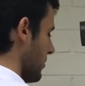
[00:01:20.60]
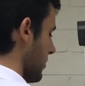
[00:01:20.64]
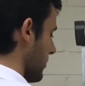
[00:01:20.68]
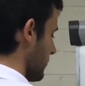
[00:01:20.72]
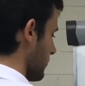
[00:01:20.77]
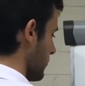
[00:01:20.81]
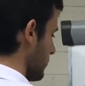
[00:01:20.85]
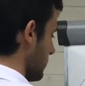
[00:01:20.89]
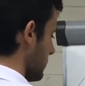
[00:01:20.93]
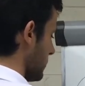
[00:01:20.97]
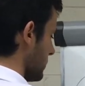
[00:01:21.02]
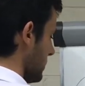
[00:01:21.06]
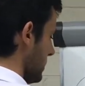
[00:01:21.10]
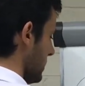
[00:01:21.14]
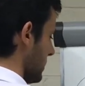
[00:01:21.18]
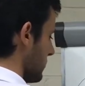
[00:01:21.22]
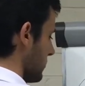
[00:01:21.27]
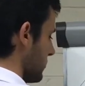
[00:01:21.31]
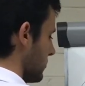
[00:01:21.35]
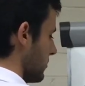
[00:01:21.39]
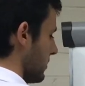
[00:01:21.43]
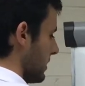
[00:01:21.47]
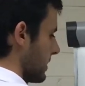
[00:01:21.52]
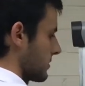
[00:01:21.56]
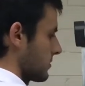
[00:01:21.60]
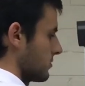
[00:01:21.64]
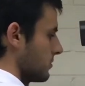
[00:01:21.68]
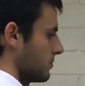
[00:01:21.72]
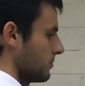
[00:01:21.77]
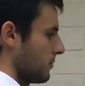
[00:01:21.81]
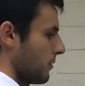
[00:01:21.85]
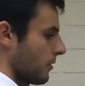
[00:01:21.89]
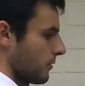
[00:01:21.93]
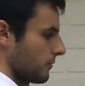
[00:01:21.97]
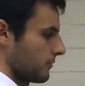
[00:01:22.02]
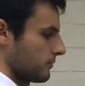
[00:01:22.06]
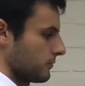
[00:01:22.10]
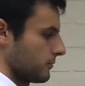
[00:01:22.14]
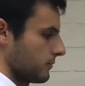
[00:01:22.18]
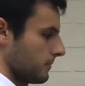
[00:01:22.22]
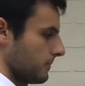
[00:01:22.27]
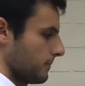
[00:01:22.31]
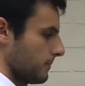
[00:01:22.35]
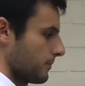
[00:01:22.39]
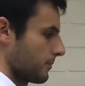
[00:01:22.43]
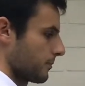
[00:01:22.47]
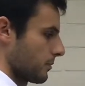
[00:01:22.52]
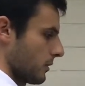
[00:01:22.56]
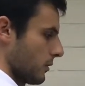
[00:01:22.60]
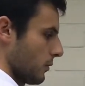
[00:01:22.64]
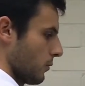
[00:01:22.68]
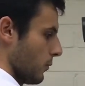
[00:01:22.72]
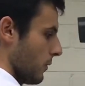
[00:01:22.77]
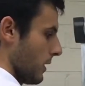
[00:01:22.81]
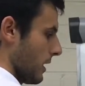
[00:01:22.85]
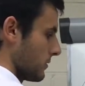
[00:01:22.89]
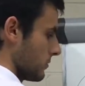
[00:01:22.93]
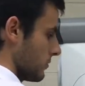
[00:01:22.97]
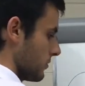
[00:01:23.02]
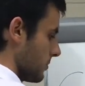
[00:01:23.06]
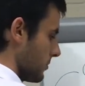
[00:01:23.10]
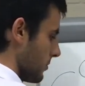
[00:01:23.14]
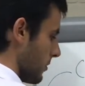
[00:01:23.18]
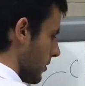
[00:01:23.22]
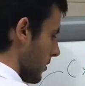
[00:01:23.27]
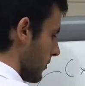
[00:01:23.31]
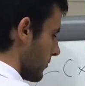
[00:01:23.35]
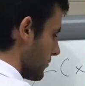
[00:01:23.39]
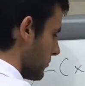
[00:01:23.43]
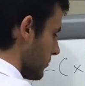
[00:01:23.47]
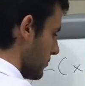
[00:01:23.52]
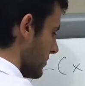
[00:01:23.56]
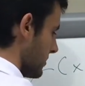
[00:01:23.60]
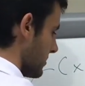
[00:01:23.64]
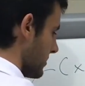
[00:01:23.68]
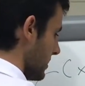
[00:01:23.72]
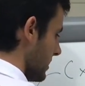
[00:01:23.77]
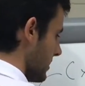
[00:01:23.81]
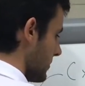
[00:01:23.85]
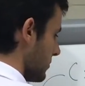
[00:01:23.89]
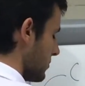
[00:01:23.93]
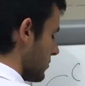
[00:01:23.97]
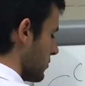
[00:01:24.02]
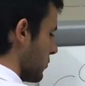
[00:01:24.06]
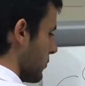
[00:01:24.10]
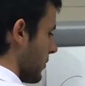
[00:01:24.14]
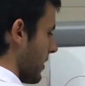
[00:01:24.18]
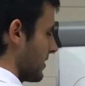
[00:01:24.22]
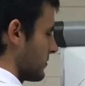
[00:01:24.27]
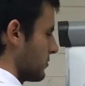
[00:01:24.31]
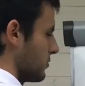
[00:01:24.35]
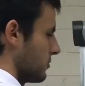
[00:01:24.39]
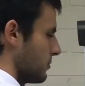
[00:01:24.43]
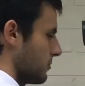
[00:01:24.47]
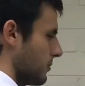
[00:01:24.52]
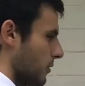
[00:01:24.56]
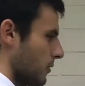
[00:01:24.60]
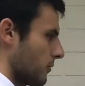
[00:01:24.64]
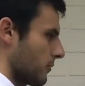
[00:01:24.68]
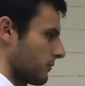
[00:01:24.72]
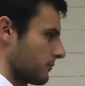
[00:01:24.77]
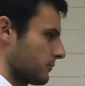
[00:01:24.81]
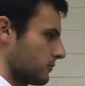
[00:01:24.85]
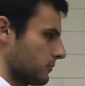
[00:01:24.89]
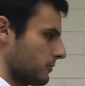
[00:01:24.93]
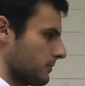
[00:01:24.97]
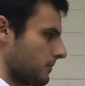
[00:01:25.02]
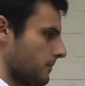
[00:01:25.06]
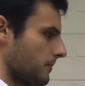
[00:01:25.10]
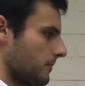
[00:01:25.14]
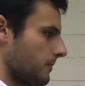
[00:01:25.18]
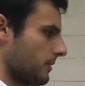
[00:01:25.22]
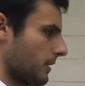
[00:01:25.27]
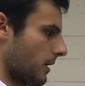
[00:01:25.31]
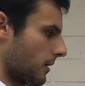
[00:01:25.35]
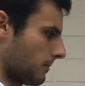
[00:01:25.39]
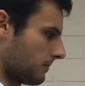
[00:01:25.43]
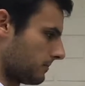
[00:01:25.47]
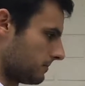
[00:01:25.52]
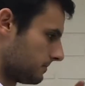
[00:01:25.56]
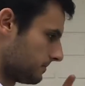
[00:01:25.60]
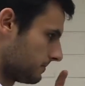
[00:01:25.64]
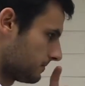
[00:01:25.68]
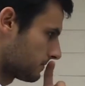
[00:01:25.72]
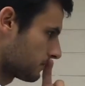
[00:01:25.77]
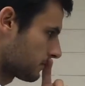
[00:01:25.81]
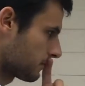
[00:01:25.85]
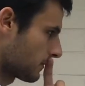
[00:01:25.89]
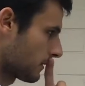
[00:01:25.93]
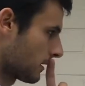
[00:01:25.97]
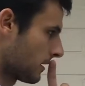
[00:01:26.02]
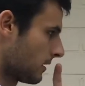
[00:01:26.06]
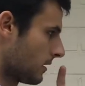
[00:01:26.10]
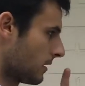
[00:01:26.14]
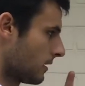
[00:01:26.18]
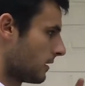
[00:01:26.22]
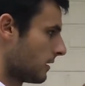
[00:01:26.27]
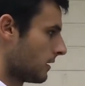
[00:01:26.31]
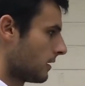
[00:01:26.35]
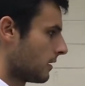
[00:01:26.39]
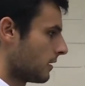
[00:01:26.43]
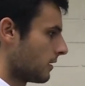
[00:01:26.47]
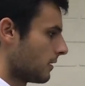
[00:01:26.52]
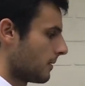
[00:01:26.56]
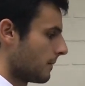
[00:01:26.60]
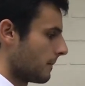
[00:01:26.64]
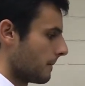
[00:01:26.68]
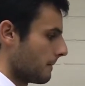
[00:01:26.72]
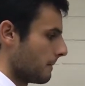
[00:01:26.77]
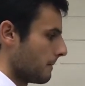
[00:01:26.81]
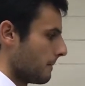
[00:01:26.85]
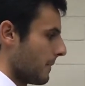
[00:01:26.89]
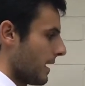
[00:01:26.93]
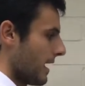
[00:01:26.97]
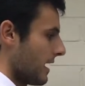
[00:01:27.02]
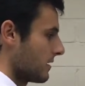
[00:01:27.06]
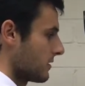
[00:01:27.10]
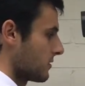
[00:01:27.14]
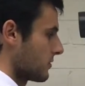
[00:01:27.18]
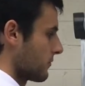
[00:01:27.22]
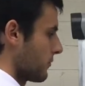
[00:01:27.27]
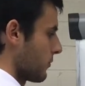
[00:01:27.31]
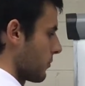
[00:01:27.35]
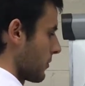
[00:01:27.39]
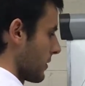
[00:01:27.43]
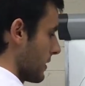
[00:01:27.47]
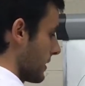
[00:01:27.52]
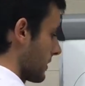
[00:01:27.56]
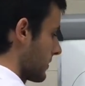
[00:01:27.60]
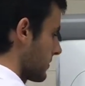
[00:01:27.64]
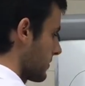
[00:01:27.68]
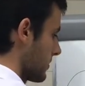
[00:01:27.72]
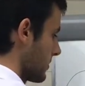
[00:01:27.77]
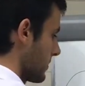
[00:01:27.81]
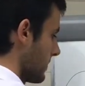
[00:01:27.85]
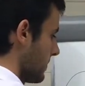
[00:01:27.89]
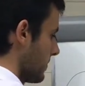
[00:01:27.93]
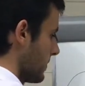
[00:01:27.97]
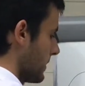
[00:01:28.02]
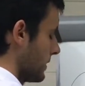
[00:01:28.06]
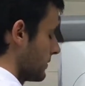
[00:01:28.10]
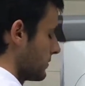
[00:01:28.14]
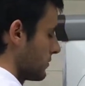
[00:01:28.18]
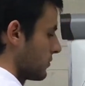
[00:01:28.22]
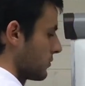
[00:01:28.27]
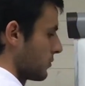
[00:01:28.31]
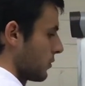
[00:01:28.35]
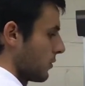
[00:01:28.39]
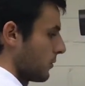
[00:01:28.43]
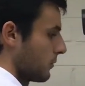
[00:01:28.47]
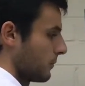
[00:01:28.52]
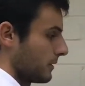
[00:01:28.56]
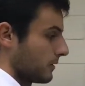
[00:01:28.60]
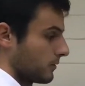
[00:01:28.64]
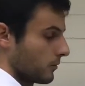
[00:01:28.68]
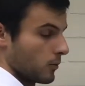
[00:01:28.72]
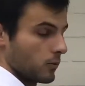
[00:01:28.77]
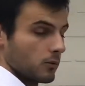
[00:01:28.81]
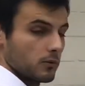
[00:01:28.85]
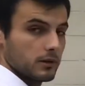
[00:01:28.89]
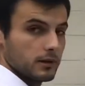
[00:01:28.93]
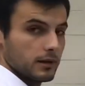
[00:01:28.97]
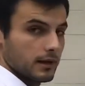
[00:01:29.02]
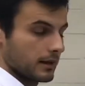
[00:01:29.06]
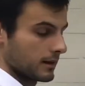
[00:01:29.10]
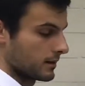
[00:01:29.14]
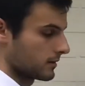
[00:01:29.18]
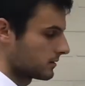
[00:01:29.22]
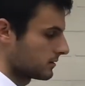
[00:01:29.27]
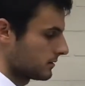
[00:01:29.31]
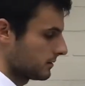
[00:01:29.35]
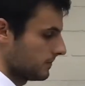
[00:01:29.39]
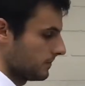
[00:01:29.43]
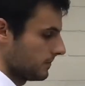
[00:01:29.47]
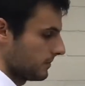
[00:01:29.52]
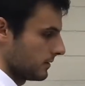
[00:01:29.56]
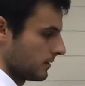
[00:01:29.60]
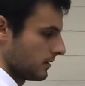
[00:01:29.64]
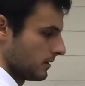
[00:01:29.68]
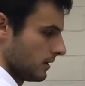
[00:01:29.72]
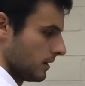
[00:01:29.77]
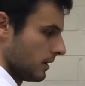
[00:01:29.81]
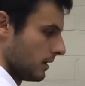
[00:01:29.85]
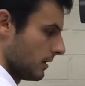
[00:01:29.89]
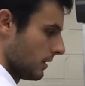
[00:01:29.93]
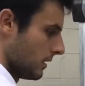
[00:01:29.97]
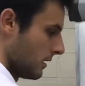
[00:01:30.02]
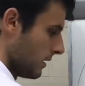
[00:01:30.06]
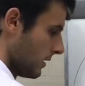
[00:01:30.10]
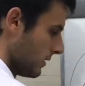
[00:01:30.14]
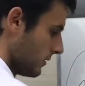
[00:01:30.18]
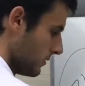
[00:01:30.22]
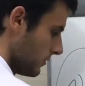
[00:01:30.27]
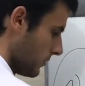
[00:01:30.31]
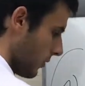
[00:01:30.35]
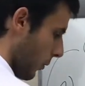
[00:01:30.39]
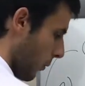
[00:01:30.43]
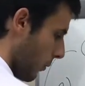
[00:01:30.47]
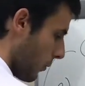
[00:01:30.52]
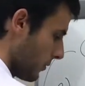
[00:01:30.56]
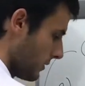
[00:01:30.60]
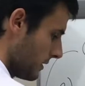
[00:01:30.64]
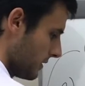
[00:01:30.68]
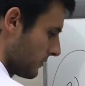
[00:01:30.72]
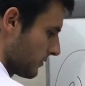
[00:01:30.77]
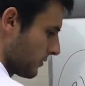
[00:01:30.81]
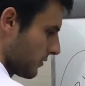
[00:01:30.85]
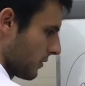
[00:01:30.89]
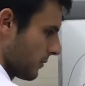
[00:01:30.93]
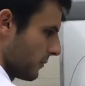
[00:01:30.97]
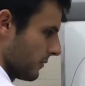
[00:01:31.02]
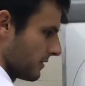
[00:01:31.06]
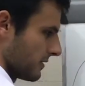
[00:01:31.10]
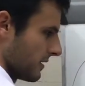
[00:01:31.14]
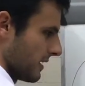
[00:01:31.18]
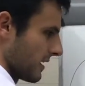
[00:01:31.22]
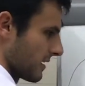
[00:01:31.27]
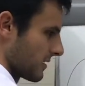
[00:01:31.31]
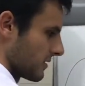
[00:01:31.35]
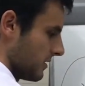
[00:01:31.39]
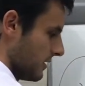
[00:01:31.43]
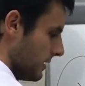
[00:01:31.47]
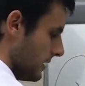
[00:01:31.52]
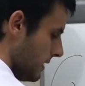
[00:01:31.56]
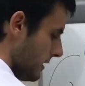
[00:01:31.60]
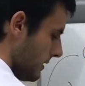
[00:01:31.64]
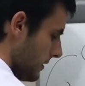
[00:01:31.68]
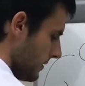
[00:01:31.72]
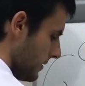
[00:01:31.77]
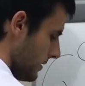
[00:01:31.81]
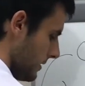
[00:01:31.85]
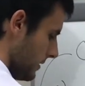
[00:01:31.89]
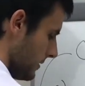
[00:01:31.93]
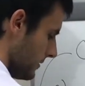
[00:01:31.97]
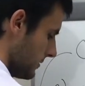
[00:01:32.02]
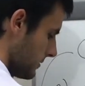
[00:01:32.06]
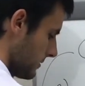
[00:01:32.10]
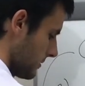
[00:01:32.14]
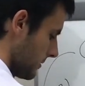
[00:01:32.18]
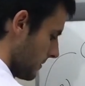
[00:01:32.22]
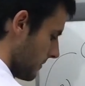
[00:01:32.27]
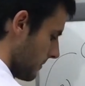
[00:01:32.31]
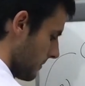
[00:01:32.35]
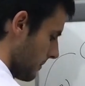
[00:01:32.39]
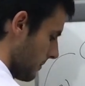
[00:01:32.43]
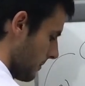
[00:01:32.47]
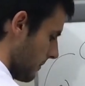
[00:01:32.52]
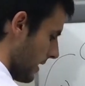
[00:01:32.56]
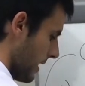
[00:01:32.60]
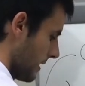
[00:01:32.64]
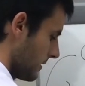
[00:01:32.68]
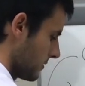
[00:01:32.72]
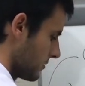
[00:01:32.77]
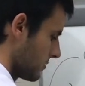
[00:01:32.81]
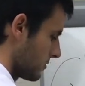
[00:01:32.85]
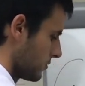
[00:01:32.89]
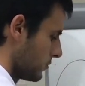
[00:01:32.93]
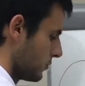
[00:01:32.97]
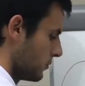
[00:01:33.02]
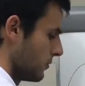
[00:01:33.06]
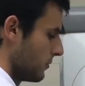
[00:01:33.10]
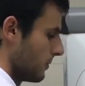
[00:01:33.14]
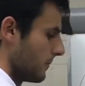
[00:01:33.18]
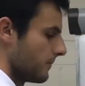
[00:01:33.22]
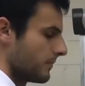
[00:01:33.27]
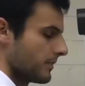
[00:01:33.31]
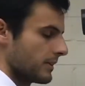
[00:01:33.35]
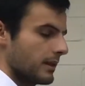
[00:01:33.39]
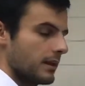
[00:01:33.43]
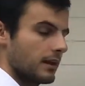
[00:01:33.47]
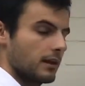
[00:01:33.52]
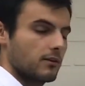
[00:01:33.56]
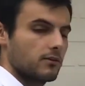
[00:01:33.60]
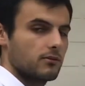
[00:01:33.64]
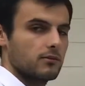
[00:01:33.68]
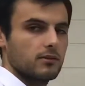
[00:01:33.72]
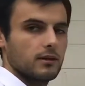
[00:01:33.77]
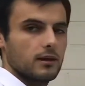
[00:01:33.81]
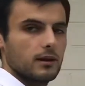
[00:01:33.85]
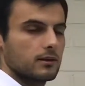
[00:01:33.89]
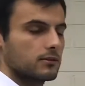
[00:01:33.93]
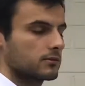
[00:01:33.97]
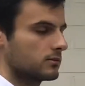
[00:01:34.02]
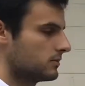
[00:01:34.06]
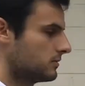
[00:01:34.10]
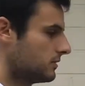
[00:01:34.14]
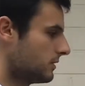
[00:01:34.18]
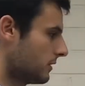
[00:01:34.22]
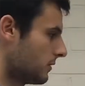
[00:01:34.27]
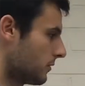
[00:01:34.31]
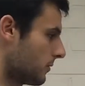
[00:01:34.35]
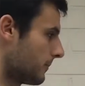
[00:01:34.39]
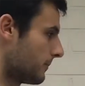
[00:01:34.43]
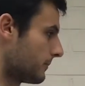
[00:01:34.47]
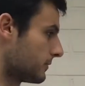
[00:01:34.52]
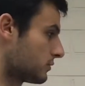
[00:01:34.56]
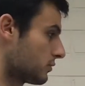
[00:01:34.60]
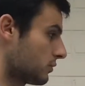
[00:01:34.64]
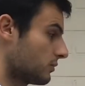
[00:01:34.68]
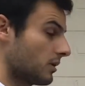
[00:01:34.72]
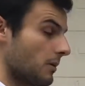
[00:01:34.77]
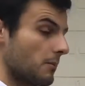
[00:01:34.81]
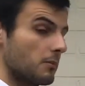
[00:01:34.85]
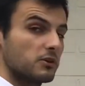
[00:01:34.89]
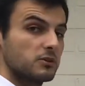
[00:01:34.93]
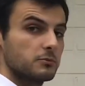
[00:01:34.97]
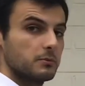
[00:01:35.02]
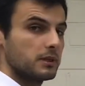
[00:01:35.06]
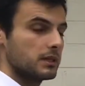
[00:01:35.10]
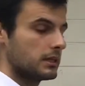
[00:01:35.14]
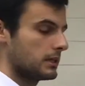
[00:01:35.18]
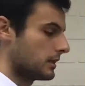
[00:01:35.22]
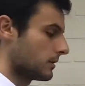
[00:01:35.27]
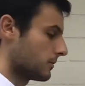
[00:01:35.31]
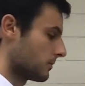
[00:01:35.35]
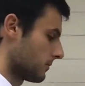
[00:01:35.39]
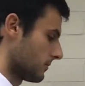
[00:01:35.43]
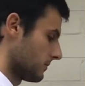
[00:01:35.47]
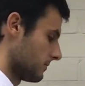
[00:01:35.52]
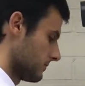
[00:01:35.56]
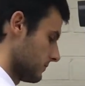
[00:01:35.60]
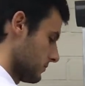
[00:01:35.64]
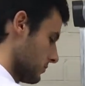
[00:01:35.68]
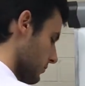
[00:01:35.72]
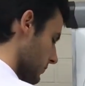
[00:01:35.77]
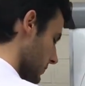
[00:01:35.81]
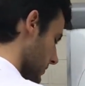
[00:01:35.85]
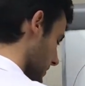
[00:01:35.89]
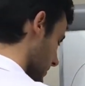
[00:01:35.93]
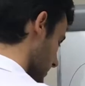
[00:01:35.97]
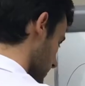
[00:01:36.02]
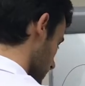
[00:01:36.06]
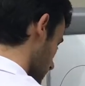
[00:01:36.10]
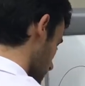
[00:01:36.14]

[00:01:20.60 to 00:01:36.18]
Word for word: of 2 is equal to x to the power of 2 y to the power of 2 is equal to y to the power of 2 now minus 4x is a term with only x the only term with x here is minus 2x, x0. So they must be equal. So we get